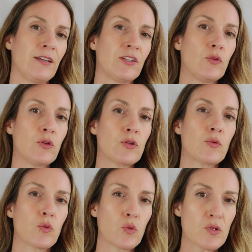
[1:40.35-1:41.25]
you could
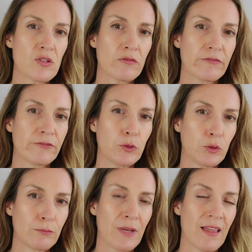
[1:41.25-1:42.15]
also
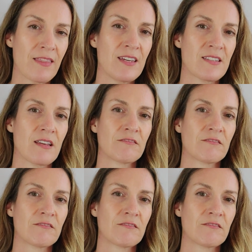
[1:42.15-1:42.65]
form this